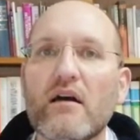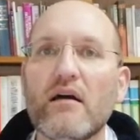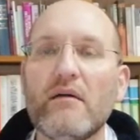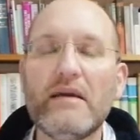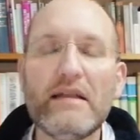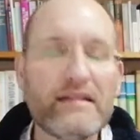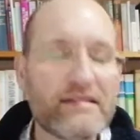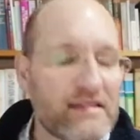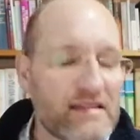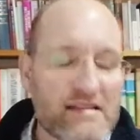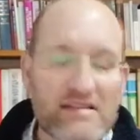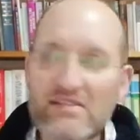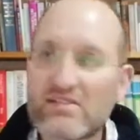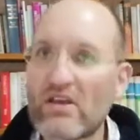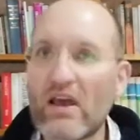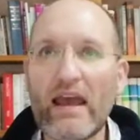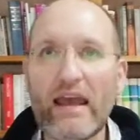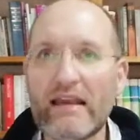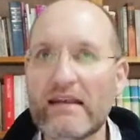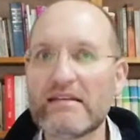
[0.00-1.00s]
it's
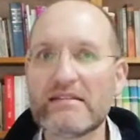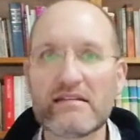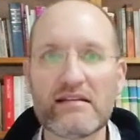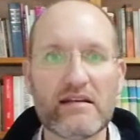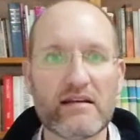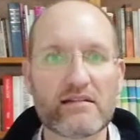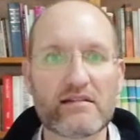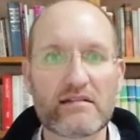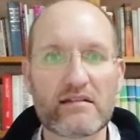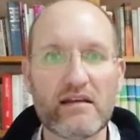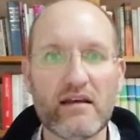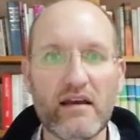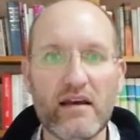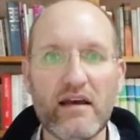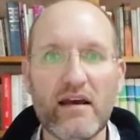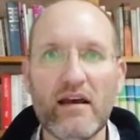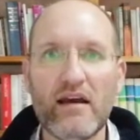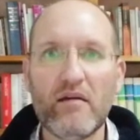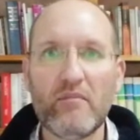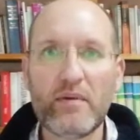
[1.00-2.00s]
insane, isn't it?
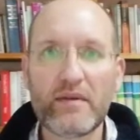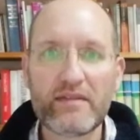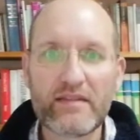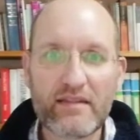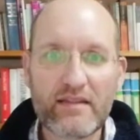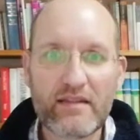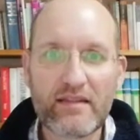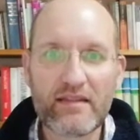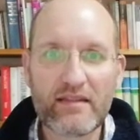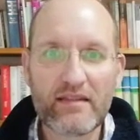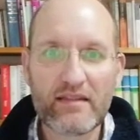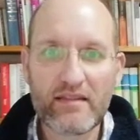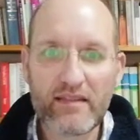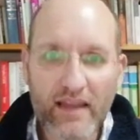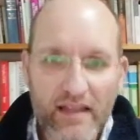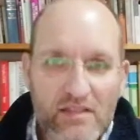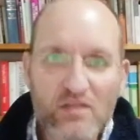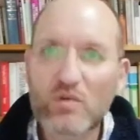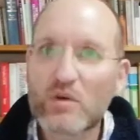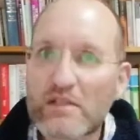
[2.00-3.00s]
But
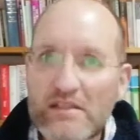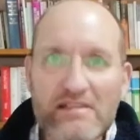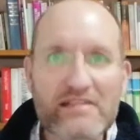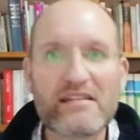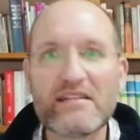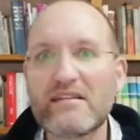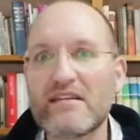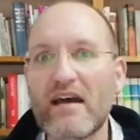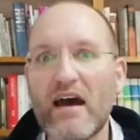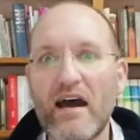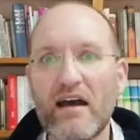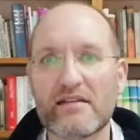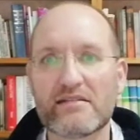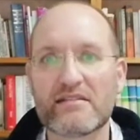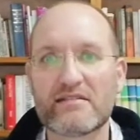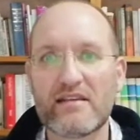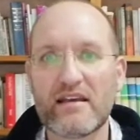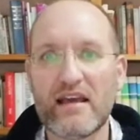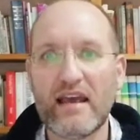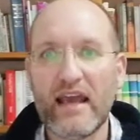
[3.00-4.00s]
that's what sin
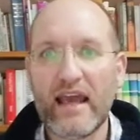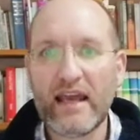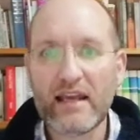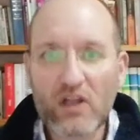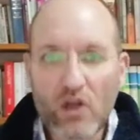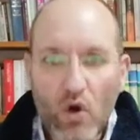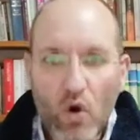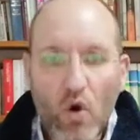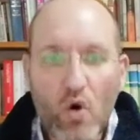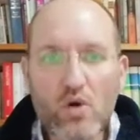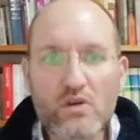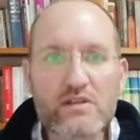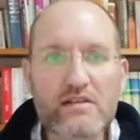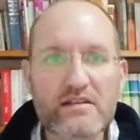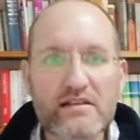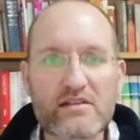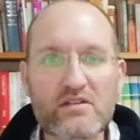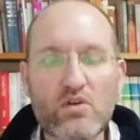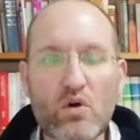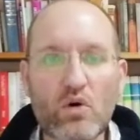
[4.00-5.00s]
does. It
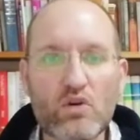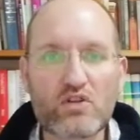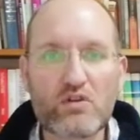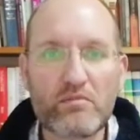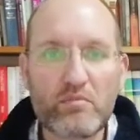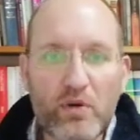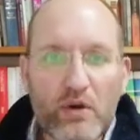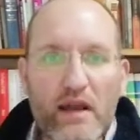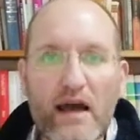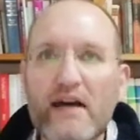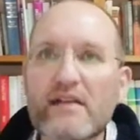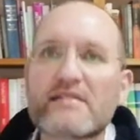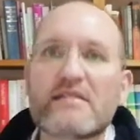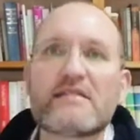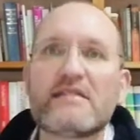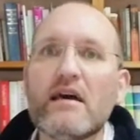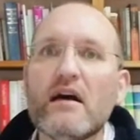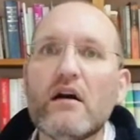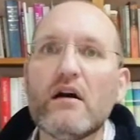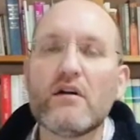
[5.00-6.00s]
causes us all to put
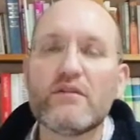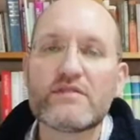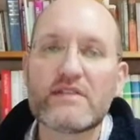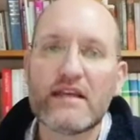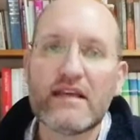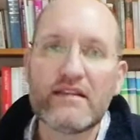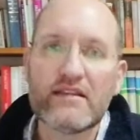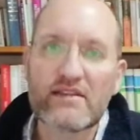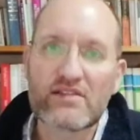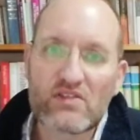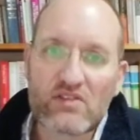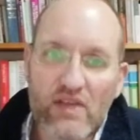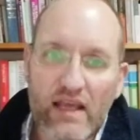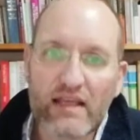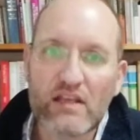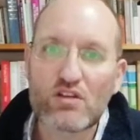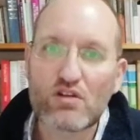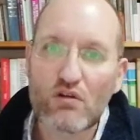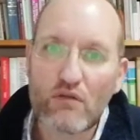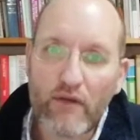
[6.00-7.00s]
ourselves in the
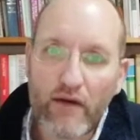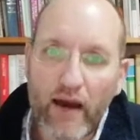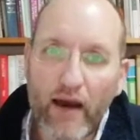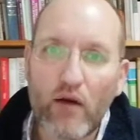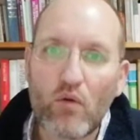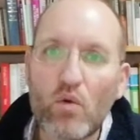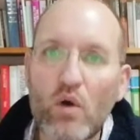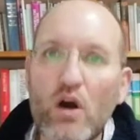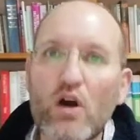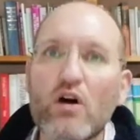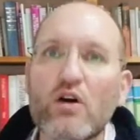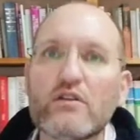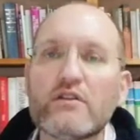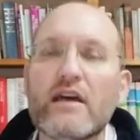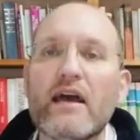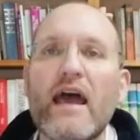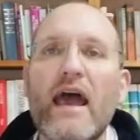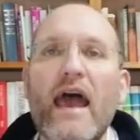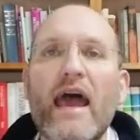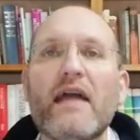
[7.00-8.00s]
center of our world
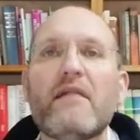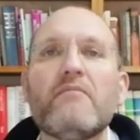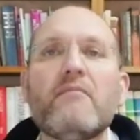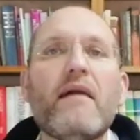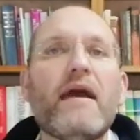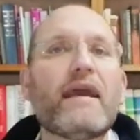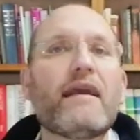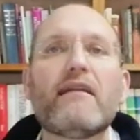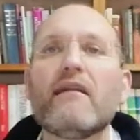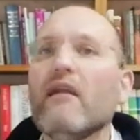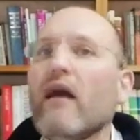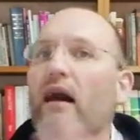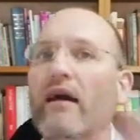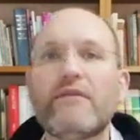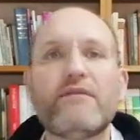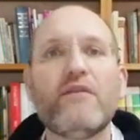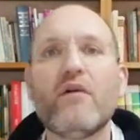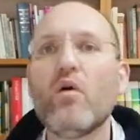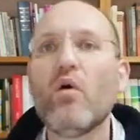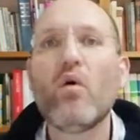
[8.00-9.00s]
and make
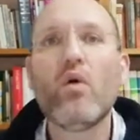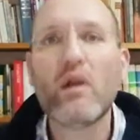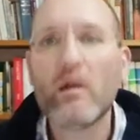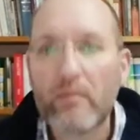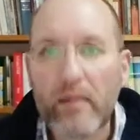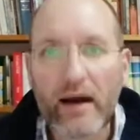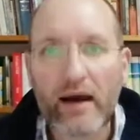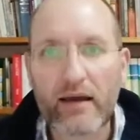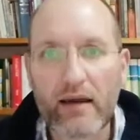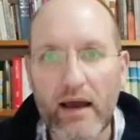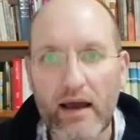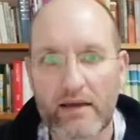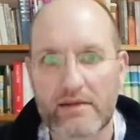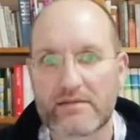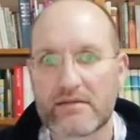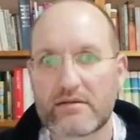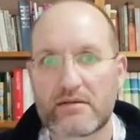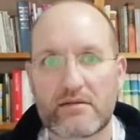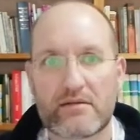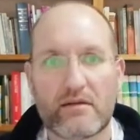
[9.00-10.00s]
life all about
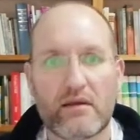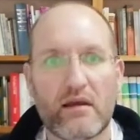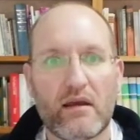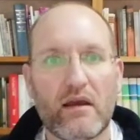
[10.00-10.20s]
us.